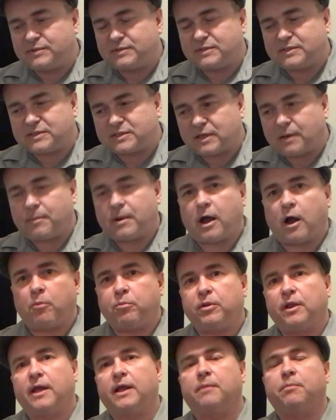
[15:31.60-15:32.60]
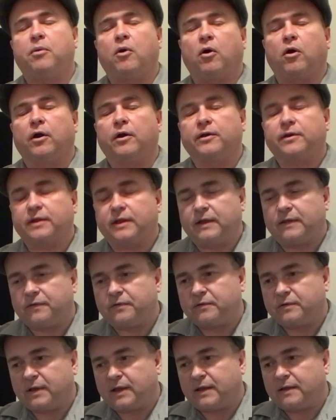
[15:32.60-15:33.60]
somehow played a part
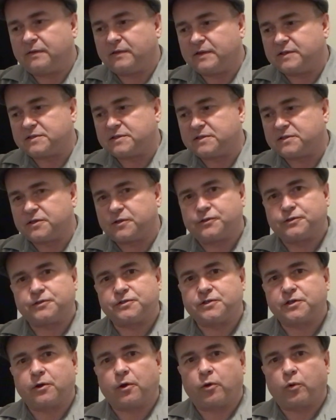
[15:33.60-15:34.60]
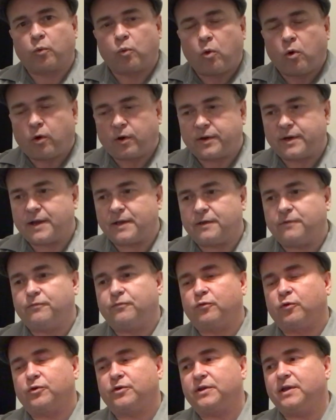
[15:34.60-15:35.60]
in these decisions to go to war in
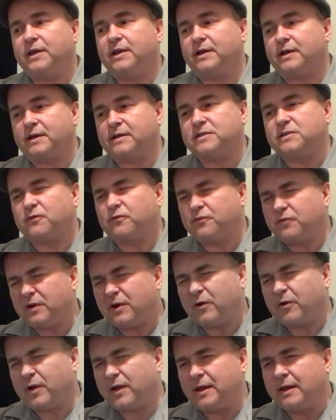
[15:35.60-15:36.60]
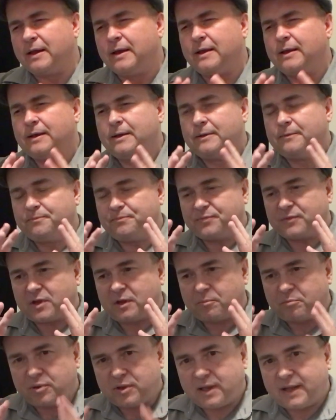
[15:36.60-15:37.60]
1914. And it's a very
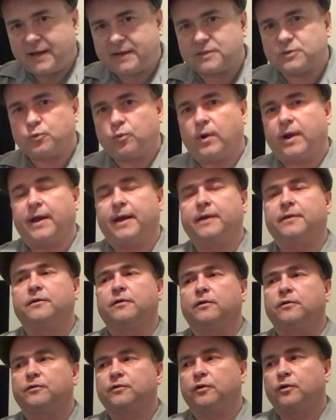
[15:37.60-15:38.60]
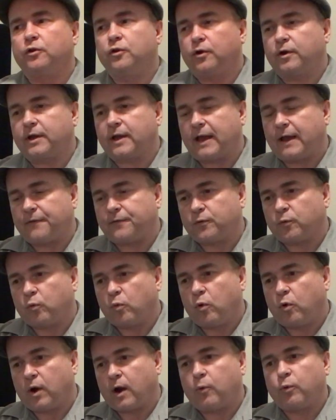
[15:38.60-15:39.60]
complex way to look at the
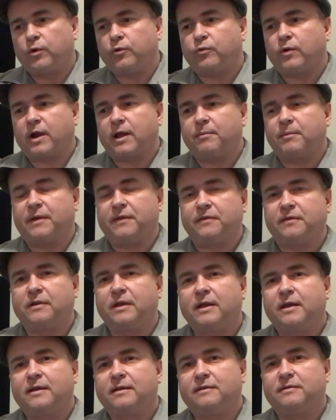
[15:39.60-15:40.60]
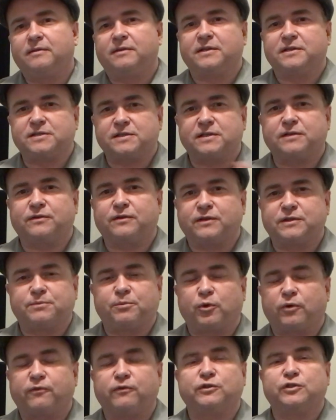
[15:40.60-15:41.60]
war. I wouldn't recommend this as a
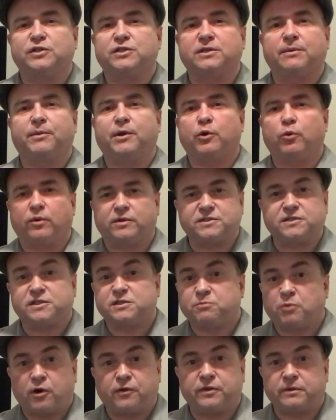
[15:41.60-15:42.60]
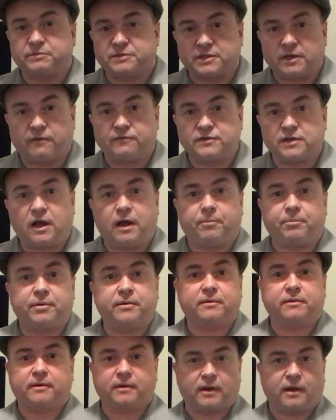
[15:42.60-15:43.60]
book for just somebody who wants to smarten themselves
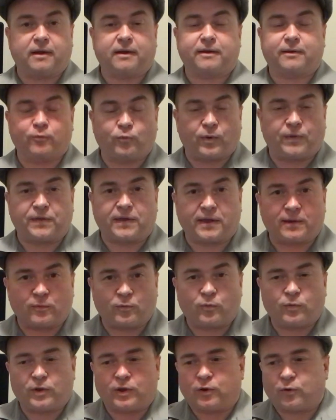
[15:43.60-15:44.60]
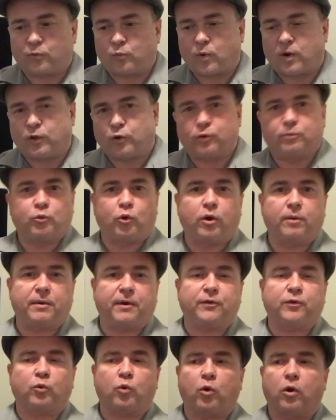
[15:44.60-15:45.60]
up when they, you know, want to learn more
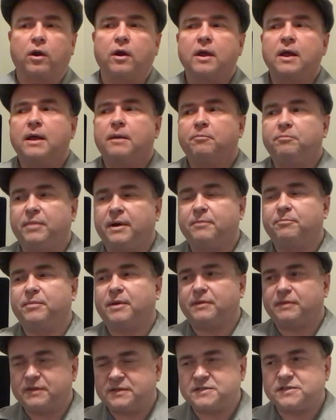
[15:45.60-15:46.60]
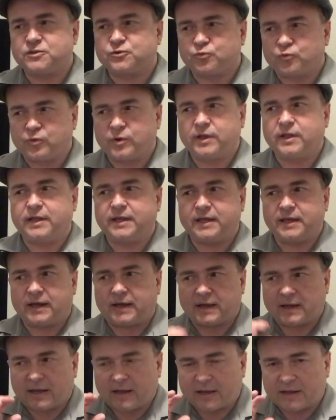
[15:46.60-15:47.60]
about the war. But this is really
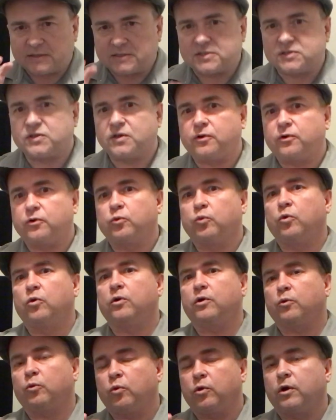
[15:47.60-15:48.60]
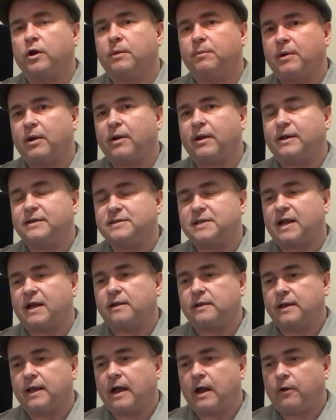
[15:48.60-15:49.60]
a considered work about
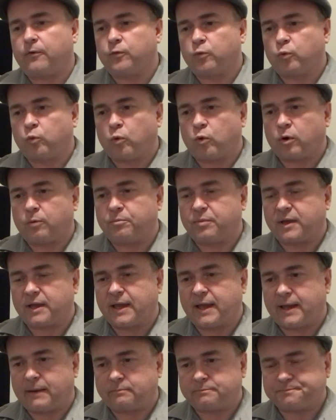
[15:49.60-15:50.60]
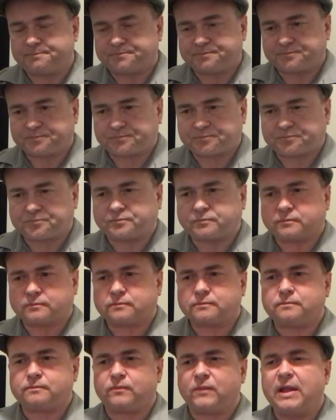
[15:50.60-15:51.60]
exactly how the war began.
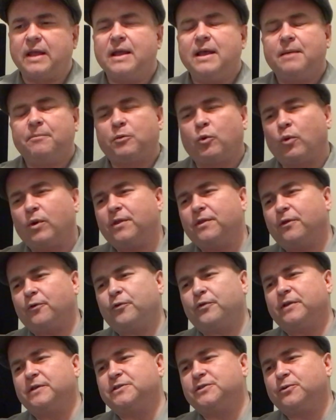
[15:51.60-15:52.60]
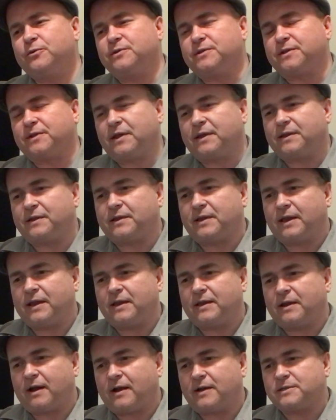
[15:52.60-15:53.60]
But one of the other things too is he
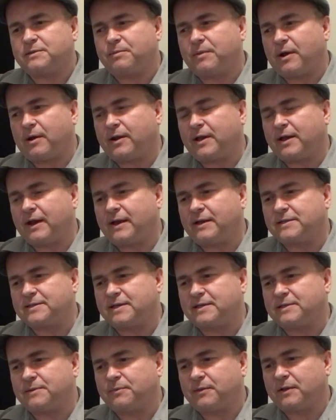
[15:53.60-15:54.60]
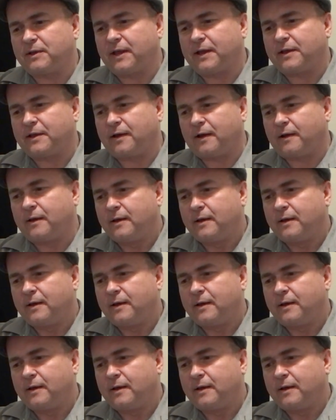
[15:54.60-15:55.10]
kind of says something like,